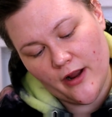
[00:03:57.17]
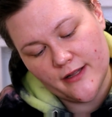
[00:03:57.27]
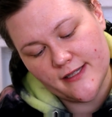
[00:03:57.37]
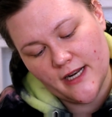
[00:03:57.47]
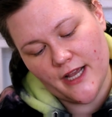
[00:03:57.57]

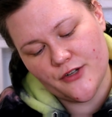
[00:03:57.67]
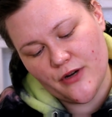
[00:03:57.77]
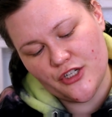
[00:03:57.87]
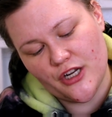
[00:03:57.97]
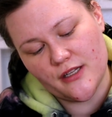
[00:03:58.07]
instant
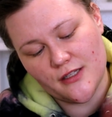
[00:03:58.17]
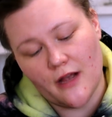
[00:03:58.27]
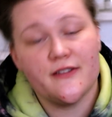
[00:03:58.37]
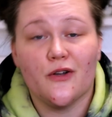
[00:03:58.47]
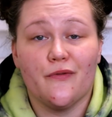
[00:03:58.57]
hydration,
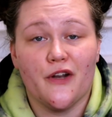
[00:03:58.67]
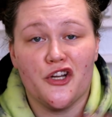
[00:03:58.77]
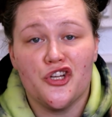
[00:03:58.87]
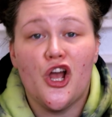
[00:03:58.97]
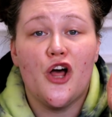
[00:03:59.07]
soft silk
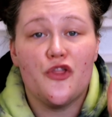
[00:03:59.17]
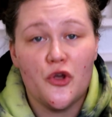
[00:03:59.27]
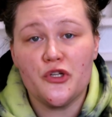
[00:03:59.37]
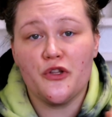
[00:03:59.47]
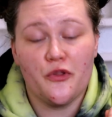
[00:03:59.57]
finish.
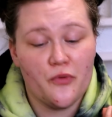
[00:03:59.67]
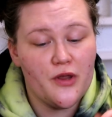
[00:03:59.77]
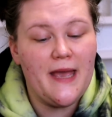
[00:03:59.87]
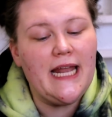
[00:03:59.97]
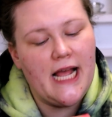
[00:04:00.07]
Those are the three main